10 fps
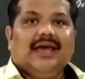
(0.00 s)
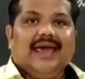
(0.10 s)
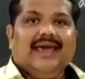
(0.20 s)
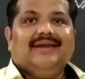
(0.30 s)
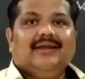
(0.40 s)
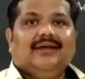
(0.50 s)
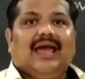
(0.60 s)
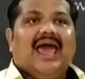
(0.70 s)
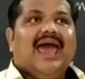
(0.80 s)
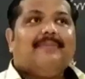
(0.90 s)
N
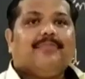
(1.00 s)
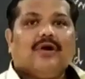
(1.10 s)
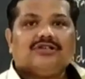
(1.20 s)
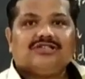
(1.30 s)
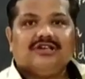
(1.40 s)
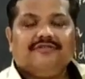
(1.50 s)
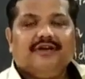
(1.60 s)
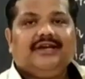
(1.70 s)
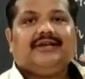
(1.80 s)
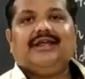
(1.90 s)

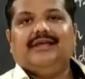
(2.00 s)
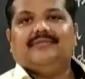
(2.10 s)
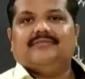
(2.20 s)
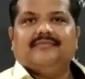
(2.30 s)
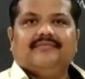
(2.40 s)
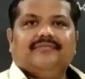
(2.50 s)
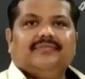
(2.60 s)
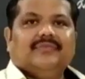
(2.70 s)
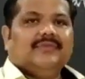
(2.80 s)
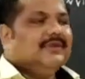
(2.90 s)
apostrophe T.
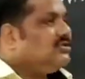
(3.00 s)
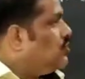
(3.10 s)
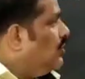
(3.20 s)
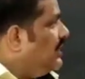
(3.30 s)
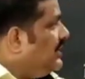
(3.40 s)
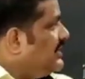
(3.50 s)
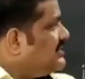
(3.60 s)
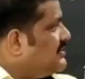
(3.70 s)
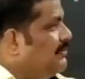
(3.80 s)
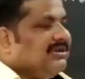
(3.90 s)
So it
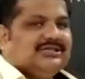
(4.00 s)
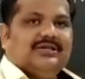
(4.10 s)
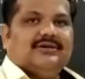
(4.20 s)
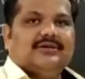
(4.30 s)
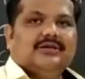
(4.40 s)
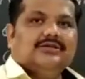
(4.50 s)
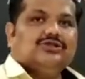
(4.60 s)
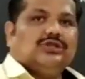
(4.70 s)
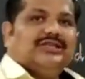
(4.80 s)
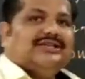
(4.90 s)
is mustn't.
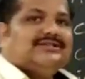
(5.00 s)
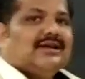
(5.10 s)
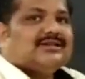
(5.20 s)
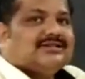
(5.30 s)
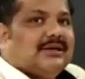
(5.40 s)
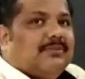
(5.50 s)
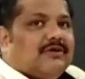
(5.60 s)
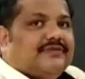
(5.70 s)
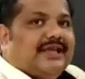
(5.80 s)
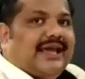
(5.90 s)
So these are some
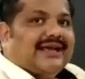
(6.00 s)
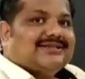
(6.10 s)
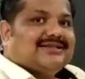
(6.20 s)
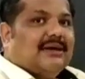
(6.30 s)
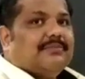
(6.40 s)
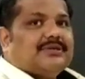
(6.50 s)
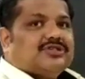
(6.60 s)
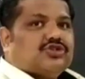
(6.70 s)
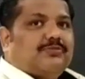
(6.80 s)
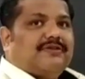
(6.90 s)
of the
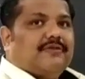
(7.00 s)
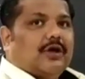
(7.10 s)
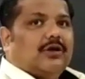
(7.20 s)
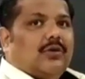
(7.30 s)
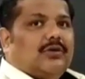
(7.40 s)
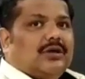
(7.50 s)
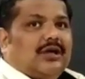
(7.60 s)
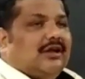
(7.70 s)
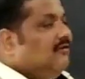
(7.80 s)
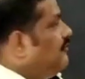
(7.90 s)
examples to be
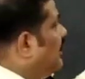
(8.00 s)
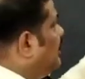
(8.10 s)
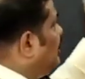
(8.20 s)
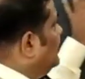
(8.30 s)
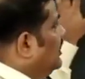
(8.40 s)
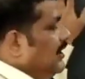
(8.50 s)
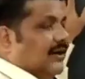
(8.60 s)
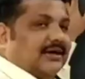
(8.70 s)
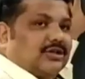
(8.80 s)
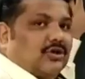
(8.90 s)
followed
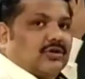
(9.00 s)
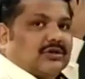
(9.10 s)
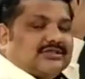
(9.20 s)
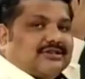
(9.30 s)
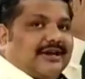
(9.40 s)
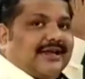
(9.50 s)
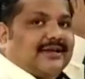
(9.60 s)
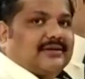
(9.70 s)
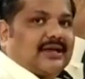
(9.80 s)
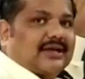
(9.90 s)
while
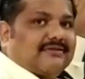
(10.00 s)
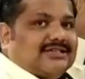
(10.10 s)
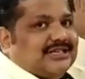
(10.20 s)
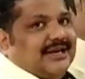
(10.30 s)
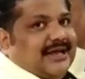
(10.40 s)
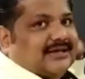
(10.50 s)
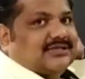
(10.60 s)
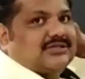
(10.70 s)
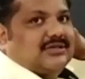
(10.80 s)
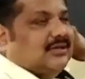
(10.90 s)
studying question
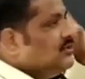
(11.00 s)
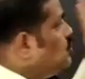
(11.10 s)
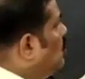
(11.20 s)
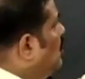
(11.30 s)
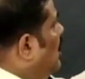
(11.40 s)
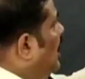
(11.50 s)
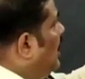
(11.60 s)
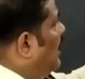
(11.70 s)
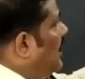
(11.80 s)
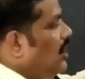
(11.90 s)
tags. So
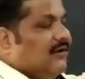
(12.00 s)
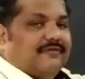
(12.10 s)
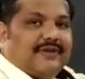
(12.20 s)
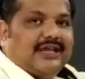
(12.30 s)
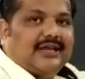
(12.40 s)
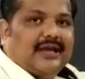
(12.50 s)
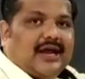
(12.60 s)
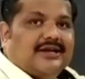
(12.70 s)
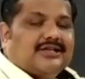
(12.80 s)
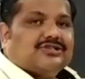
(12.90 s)
we
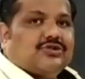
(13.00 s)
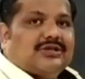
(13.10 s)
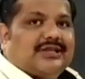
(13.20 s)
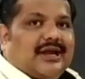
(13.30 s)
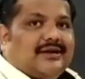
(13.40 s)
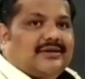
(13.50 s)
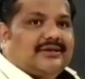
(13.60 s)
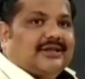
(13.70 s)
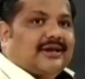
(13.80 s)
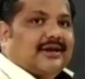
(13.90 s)
understood
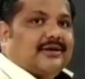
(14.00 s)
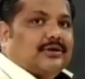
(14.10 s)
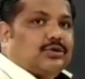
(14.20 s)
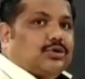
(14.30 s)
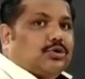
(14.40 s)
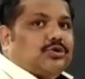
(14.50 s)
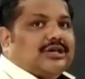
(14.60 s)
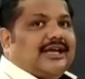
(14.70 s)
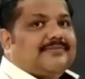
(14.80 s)
that there are two